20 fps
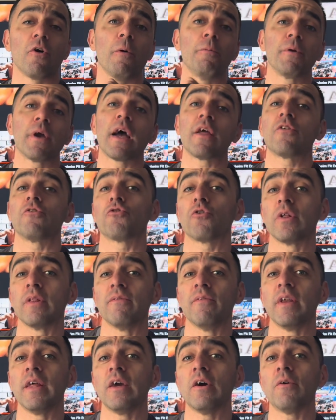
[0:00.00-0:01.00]
I hope you guys enjoyed the
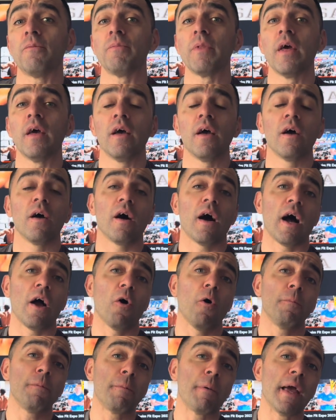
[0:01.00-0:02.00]
video. I
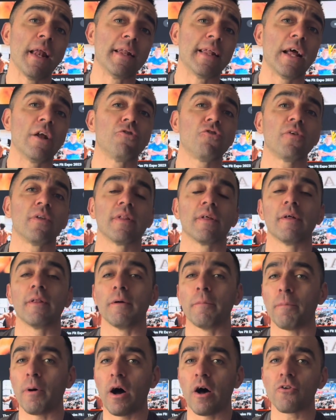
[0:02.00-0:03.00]
hope you paid attention to the
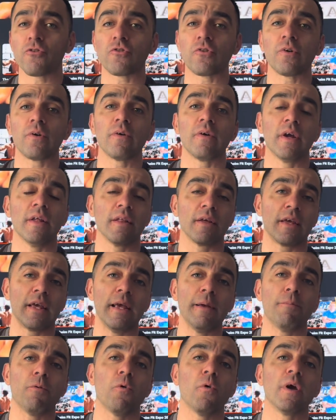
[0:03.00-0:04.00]
posture and the
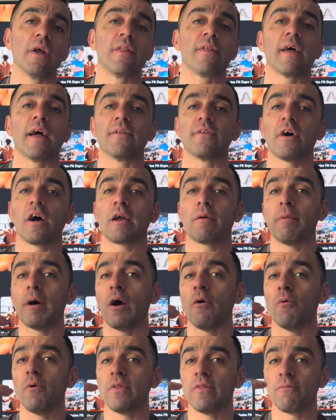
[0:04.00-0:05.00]
key points that I talk
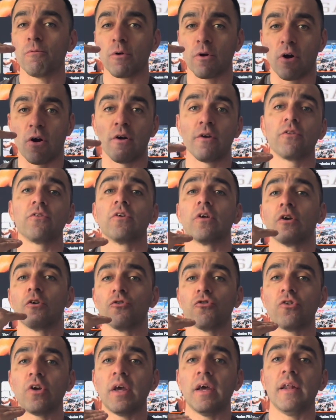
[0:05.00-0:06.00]
about with regards to your
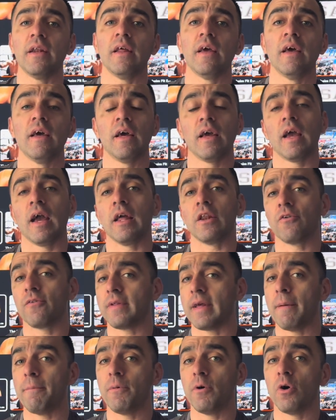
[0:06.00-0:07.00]
chin and your
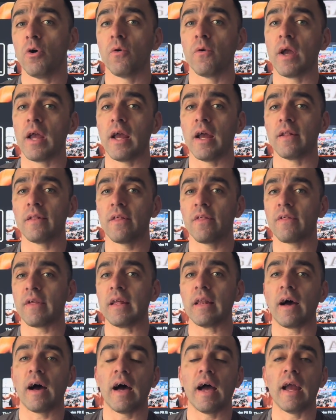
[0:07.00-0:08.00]
tempo and the seat
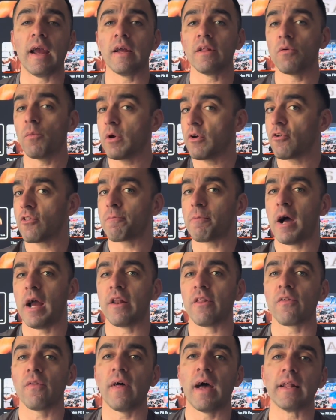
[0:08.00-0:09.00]
height and the way your
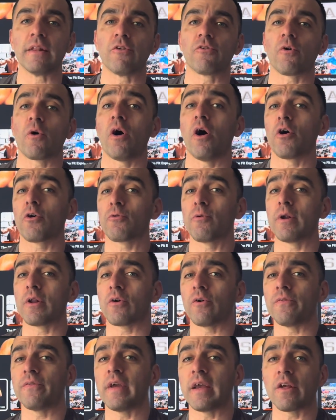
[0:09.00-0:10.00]
spine's aligned. These are all
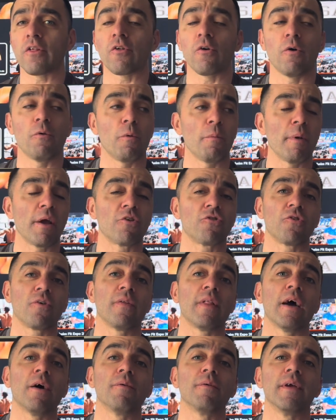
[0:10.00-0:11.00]
critical things, so we make sure
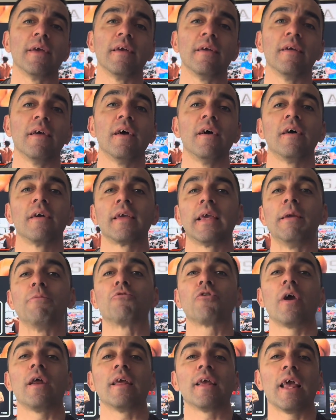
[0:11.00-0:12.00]
that we keep
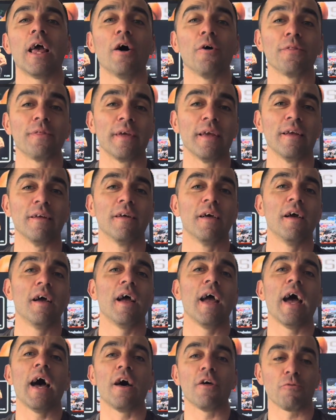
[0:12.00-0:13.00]
training healthy
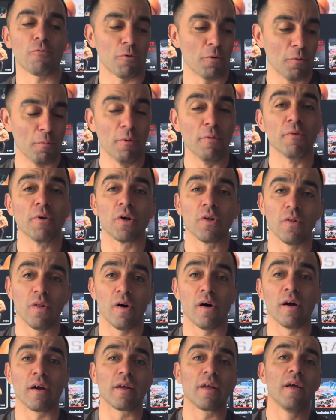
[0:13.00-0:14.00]
as we're moving
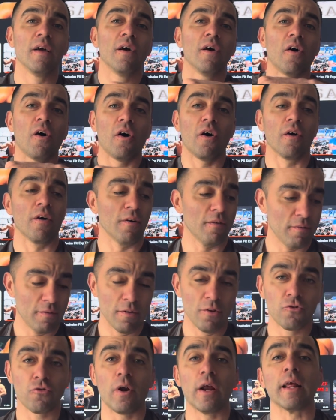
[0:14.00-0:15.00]
along our
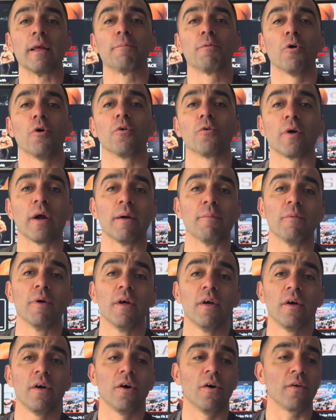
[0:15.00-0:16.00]
training program.
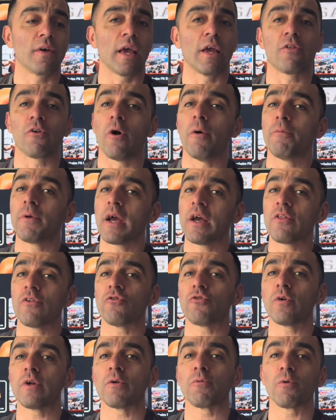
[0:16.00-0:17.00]
Okay, so I hope you guys
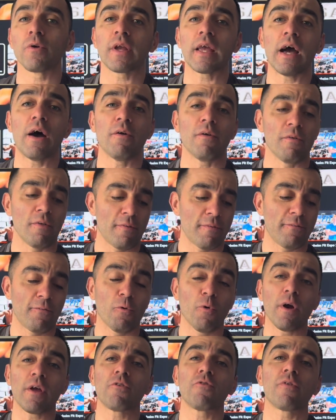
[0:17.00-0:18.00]
enjoyed the workout. It was
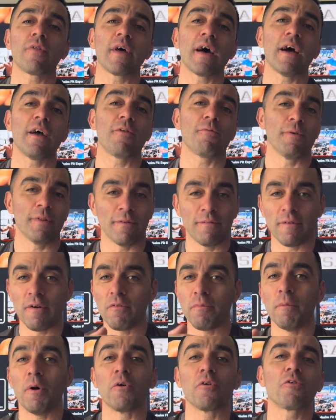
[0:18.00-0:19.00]
4 exercises with a
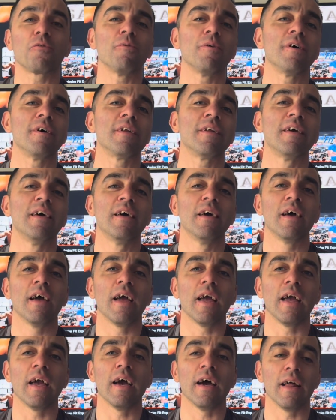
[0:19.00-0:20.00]
5th bonus one.
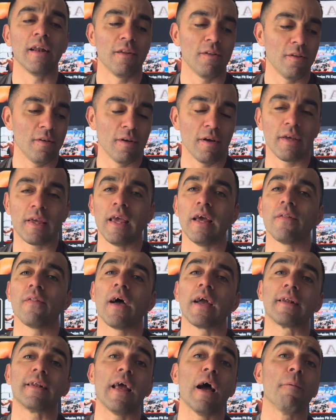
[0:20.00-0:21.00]
And again,
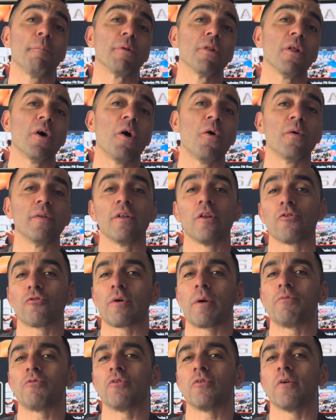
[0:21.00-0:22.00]
like down below in the
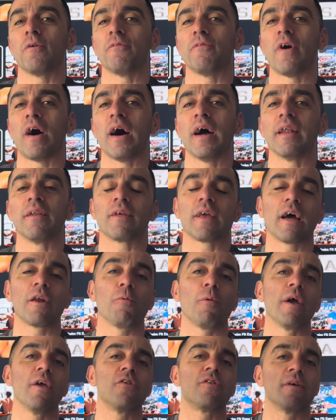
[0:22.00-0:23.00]
description, you'll find kind of
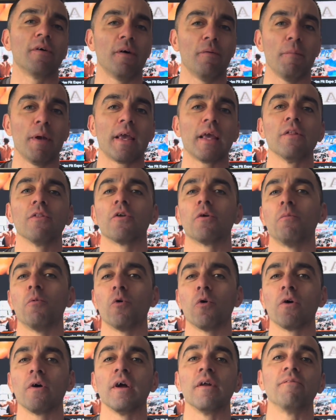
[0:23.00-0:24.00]
ways to make it a little
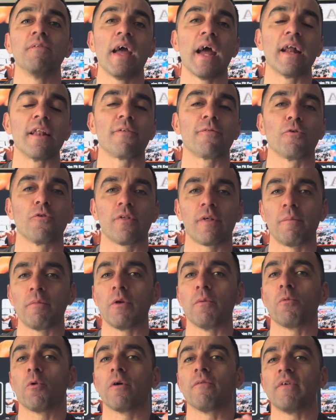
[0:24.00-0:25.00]
more advanced for some of you
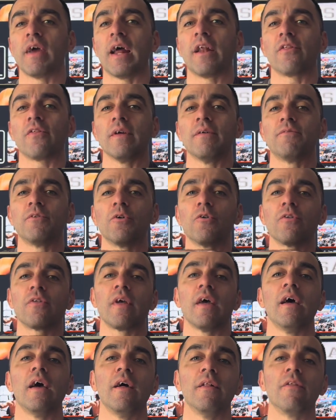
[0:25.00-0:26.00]
more advanced lifters.
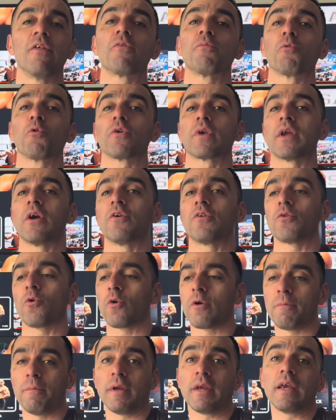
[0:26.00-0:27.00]
This is more geared
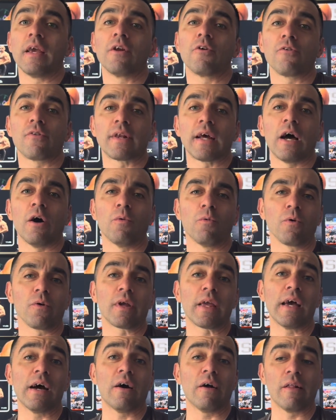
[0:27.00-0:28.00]
toward a beginner style
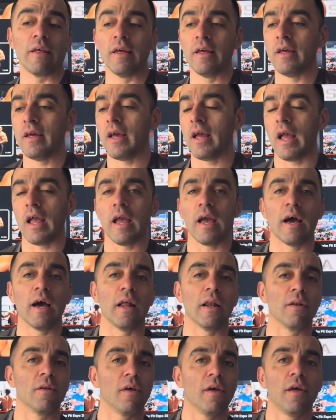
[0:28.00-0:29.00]
workout.
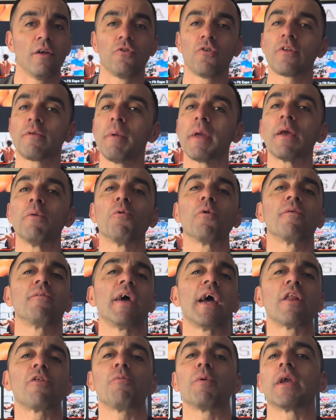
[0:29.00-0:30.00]
And just to make it more
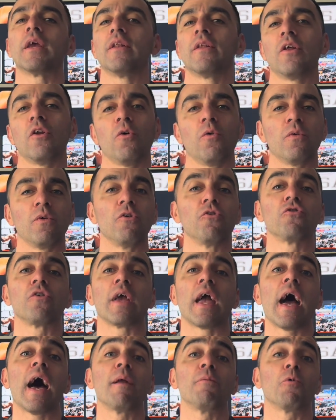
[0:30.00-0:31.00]
advanced, we can, usually
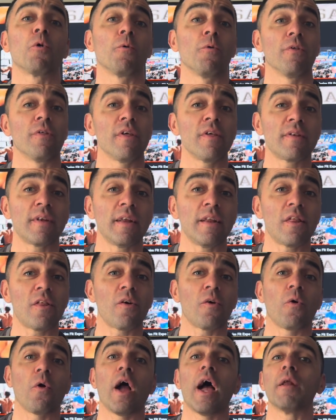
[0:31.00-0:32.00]
add more resistance
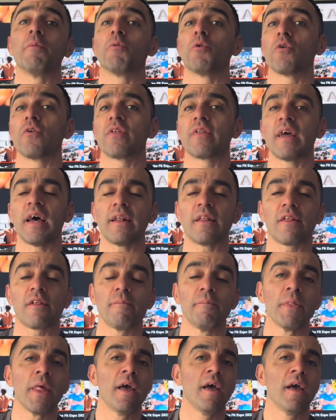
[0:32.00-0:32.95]
or add more sets.